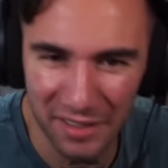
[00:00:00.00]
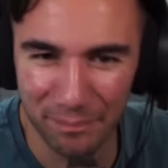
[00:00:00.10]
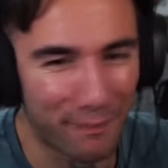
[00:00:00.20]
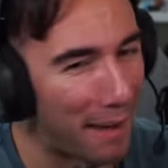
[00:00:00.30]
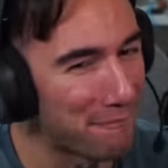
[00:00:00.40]

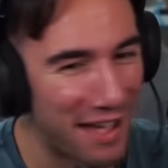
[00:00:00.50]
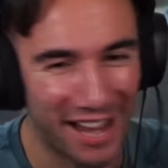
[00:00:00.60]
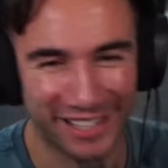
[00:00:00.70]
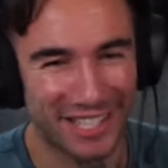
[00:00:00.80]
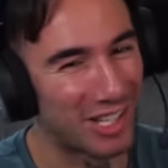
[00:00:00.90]
My man
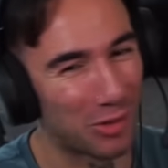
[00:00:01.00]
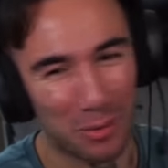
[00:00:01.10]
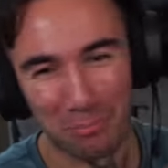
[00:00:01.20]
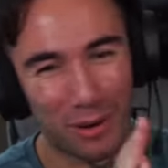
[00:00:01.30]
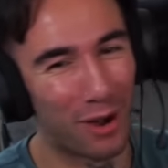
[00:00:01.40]
Killua,
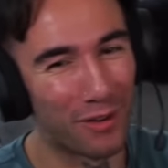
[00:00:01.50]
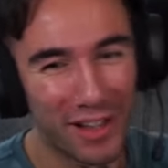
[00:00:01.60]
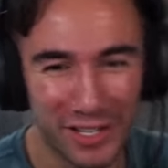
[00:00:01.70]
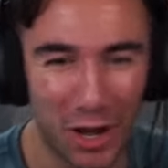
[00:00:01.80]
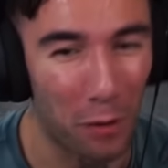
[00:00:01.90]
bro.
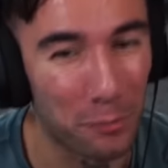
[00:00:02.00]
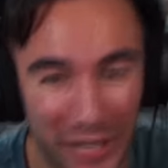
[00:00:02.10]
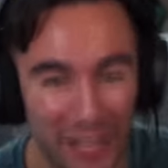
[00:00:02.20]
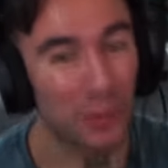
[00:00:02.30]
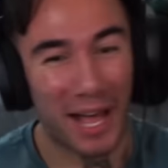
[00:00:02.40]
Yo,
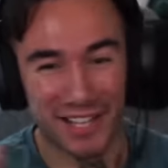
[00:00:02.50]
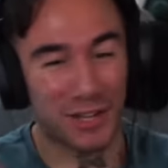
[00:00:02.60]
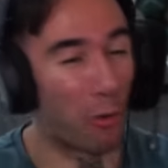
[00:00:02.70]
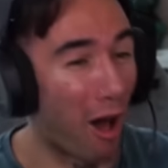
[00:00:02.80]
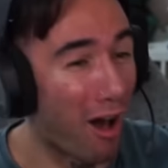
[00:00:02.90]
Killua has
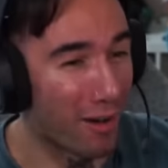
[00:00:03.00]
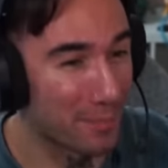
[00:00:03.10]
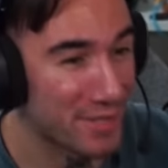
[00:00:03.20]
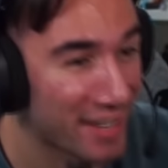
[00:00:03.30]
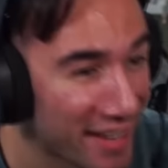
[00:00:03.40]
no
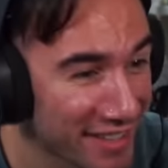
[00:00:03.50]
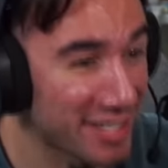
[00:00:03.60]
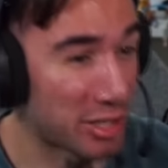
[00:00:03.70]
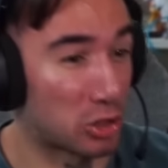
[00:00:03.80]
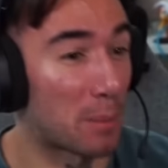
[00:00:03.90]
arms. This
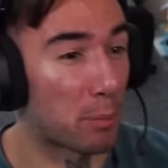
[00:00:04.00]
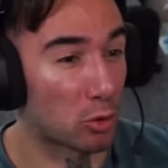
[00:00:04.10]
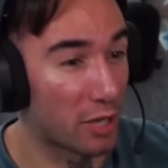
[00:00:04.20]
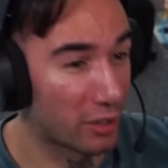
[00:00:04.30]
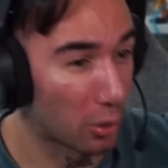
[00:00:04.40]
is cripple
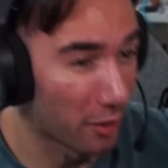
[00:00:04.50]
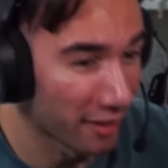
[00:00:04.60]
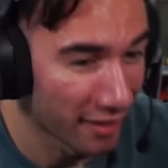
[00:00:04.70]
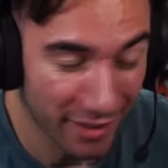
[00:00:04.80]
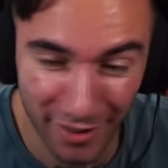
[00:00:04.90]
Killua.
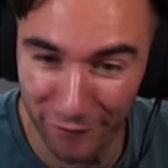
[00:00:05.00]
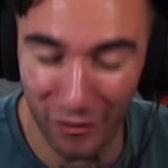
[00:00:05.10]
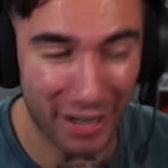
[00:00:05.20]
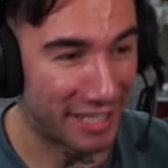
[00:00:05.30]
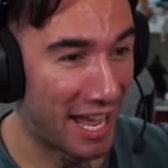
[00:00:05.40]

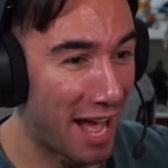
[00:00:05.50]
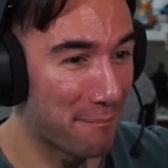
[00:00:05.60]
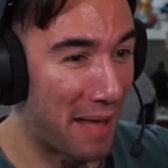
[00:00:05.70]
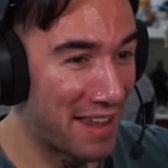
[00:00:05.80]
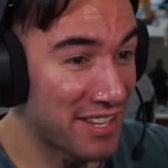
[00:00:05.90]
Fuck yeah,
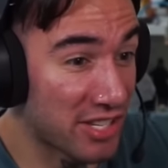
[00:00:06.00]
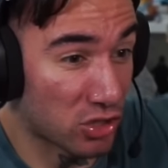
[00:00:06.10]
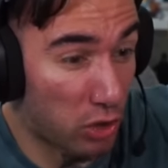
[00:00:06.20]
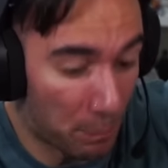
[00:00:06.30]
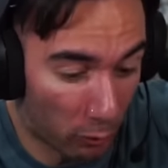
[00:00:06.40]
man. This is
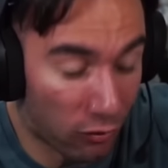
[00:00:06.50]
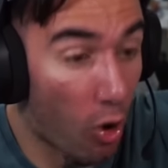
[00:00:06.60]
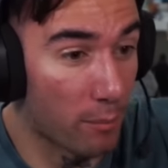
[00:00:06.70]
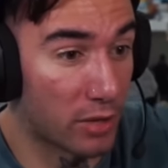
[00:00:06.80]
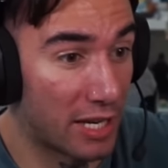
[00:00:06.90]
cripple
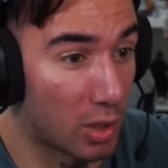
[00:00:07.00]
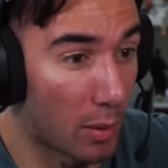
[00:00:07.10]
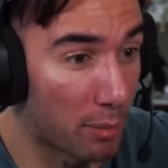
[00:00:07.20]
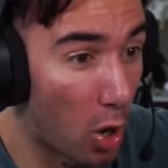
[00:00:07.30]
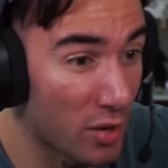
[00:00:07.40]
form Killua,
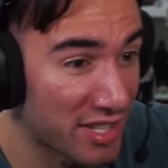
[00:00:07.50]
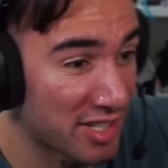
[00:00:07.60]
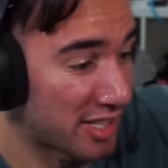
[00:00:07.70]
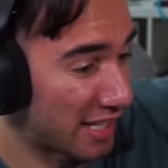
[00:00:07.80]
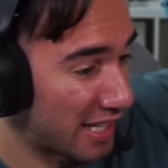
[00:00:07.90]
bro. This
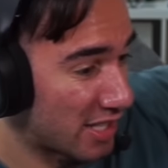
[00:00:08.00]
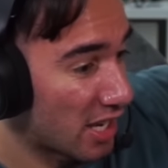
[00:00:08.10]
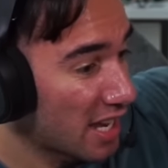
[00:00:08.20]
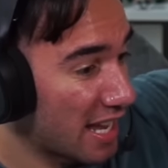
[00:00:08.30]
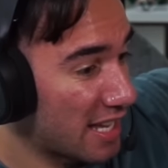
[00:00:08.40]
is like his
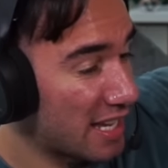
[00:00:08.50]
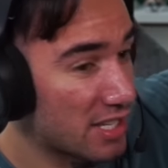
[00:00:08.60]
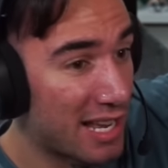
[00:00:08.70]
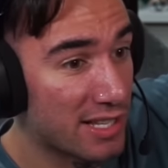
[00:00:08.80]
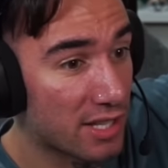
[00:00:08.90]
his his
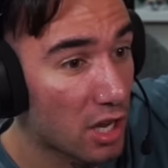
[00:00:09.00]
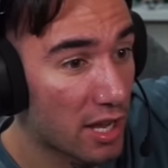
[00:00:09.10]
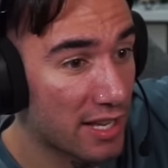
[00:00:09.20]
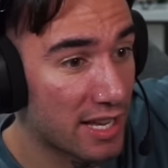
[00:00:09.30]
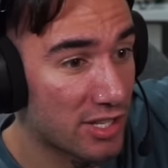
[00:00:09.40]
his,
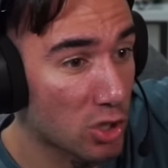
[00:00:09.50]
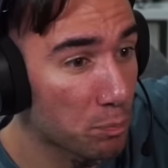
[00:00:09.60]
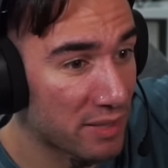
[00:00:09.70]
his, Super